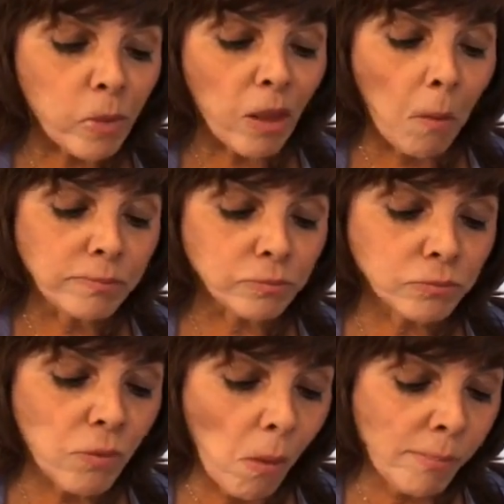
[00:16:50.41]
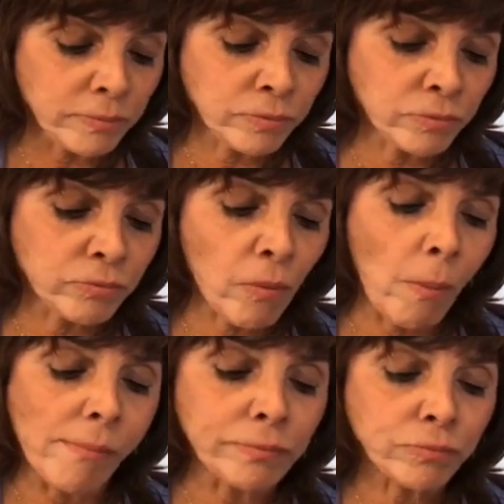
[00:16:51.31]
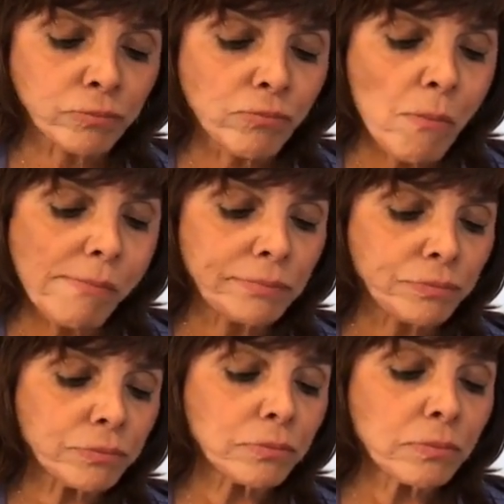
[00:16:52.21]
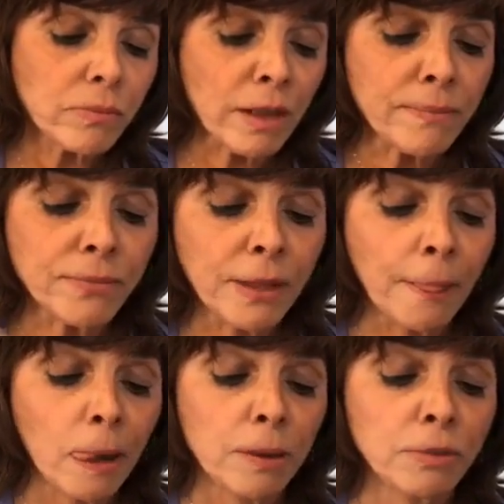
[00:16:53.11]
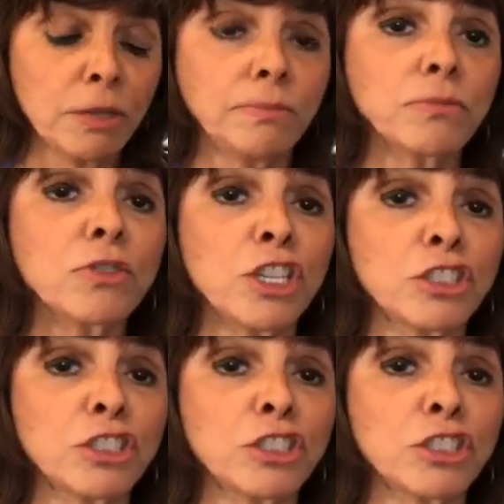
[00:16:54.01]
You can also add it to just about